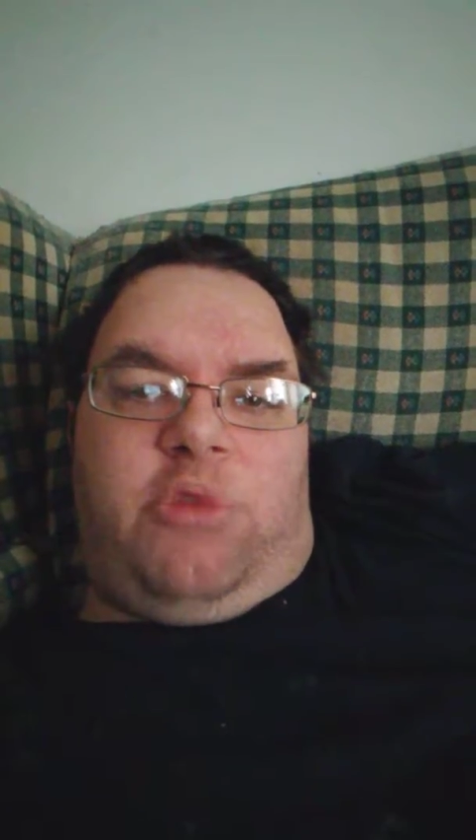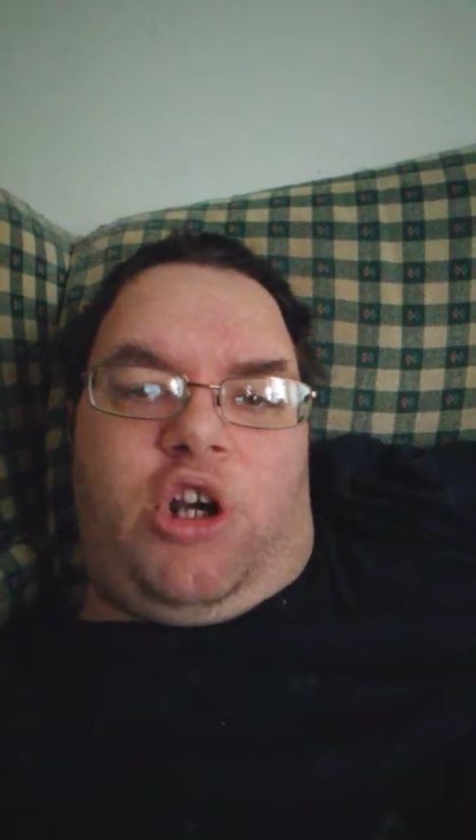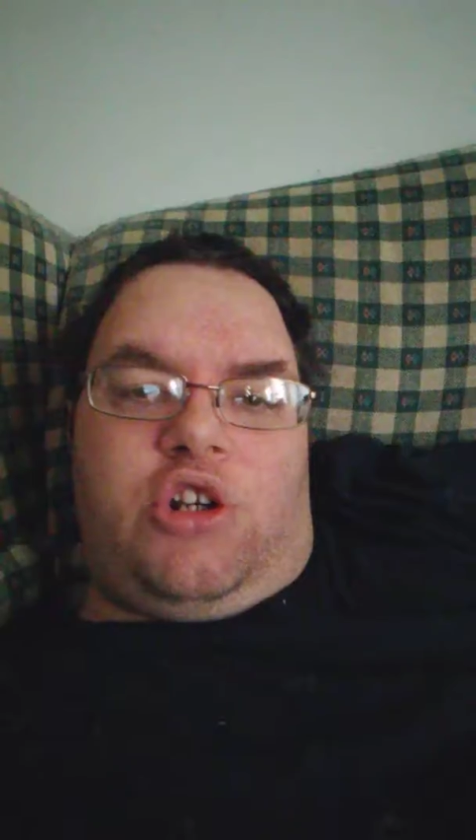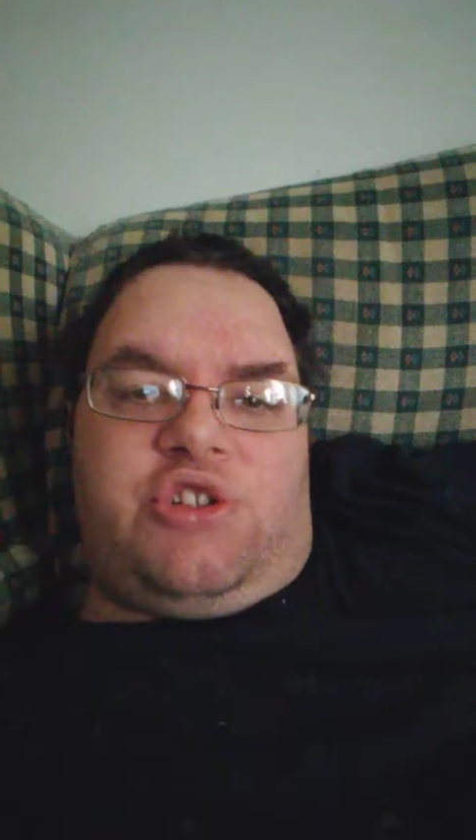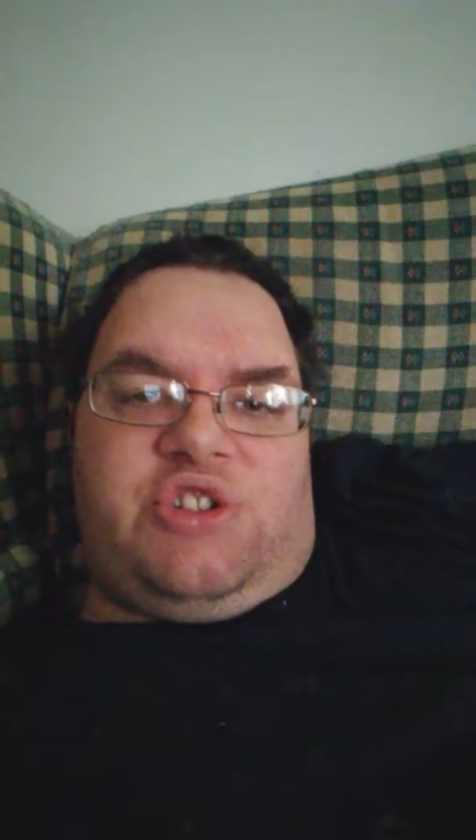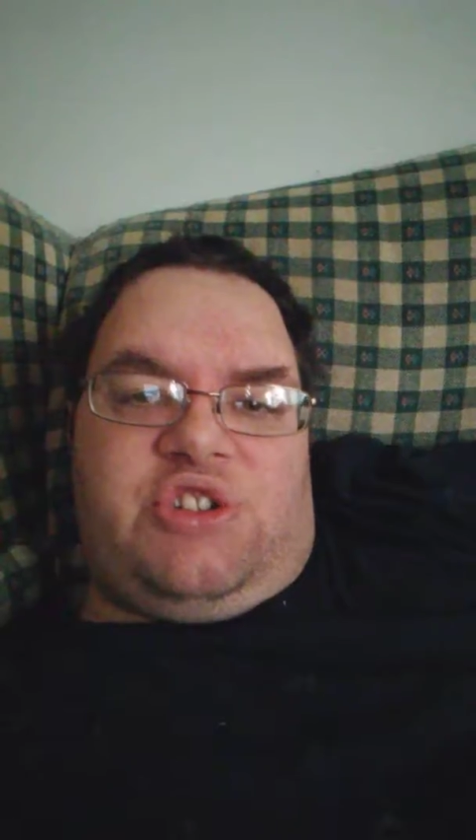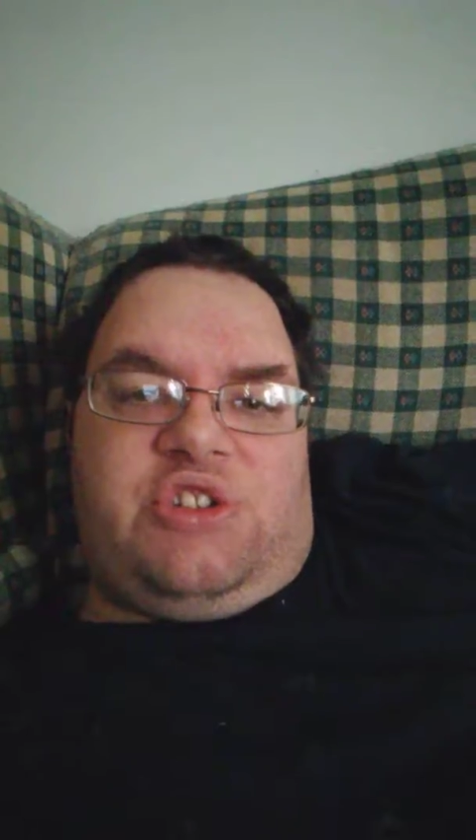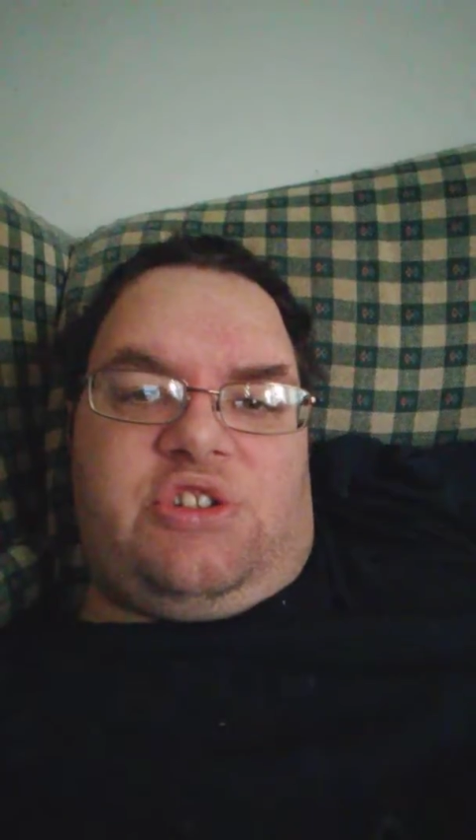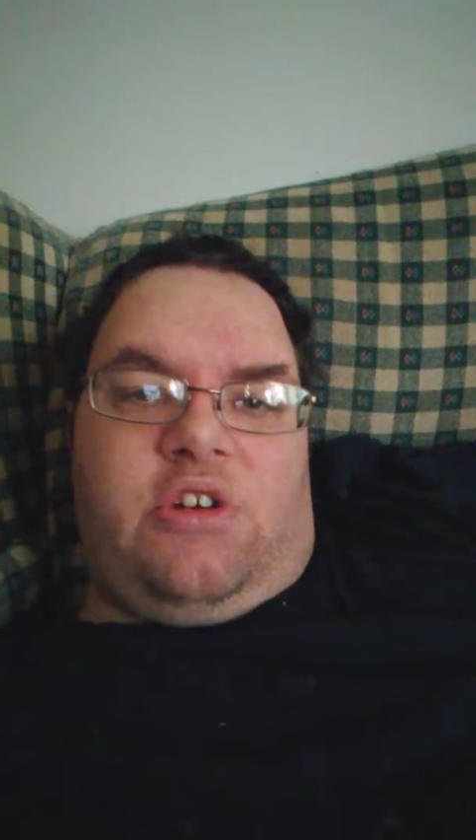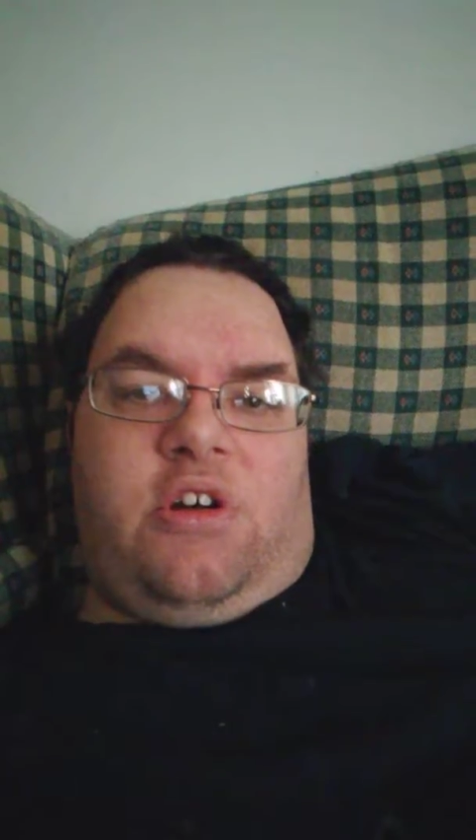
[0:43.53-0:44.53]

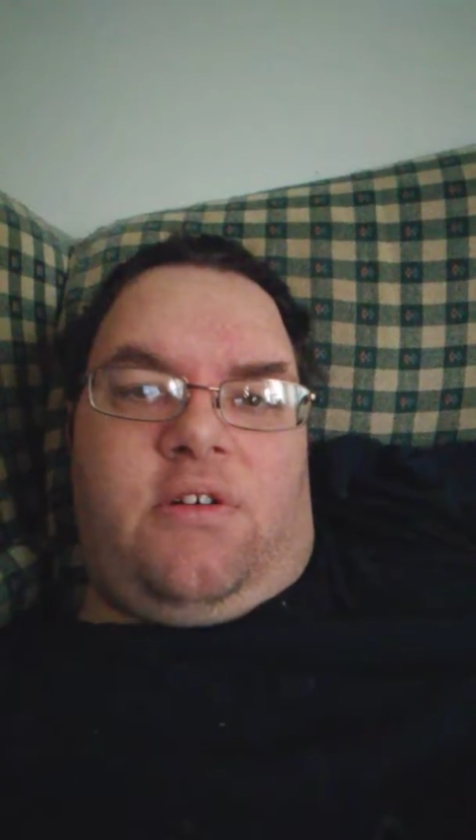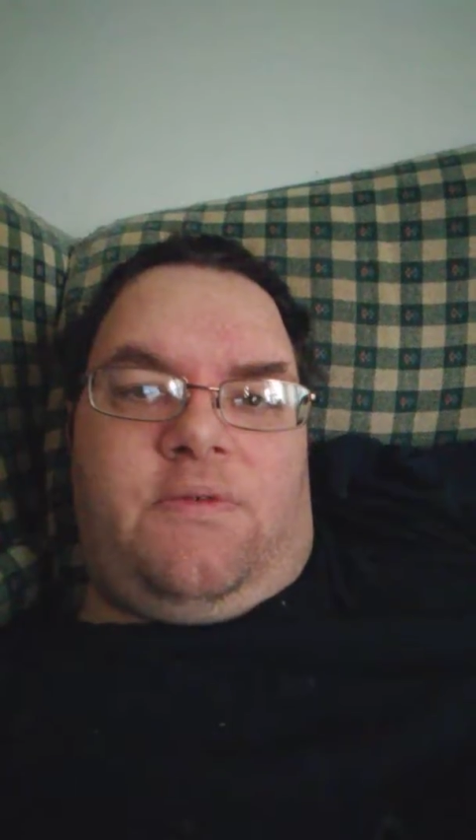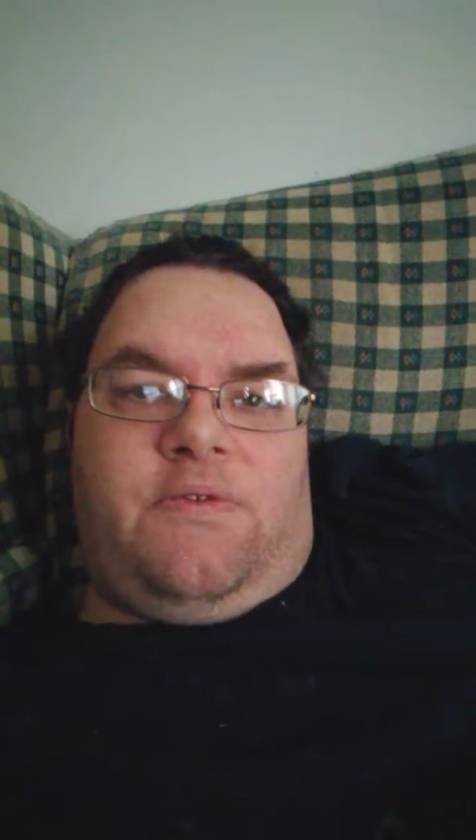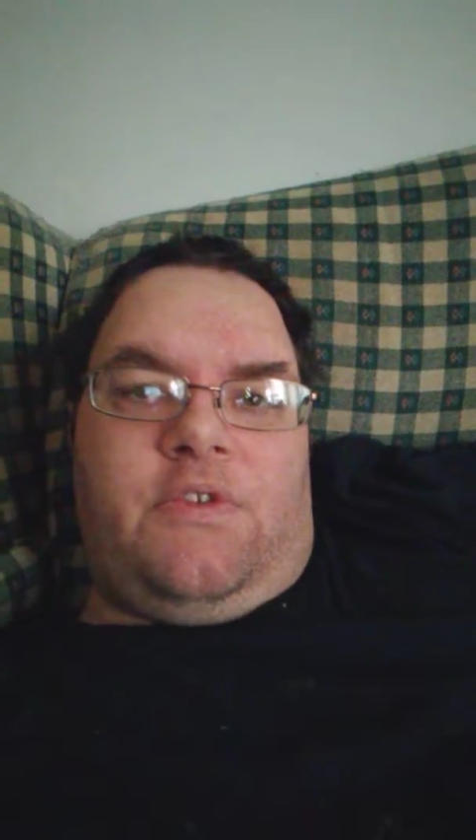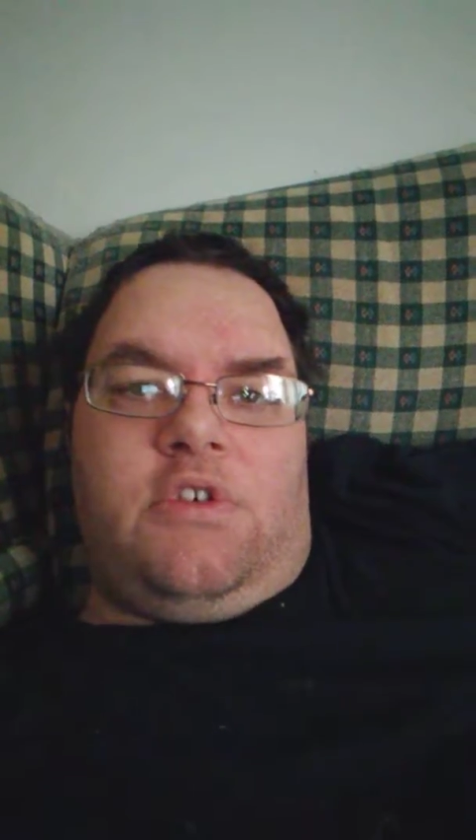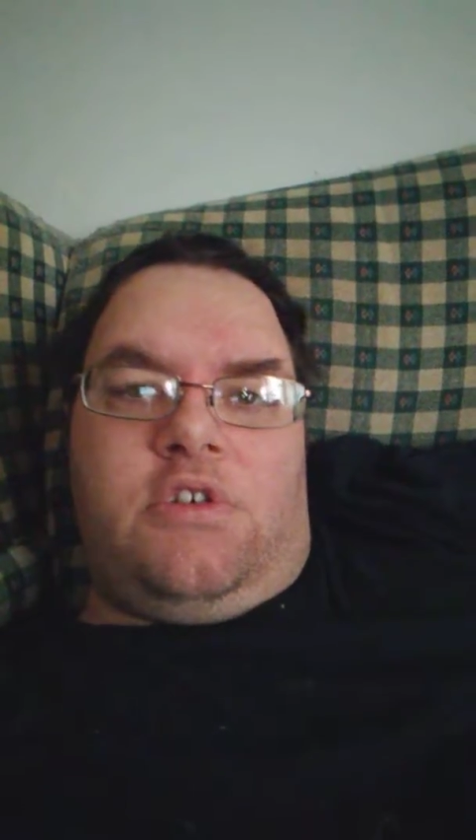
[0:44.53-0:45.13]
bursts of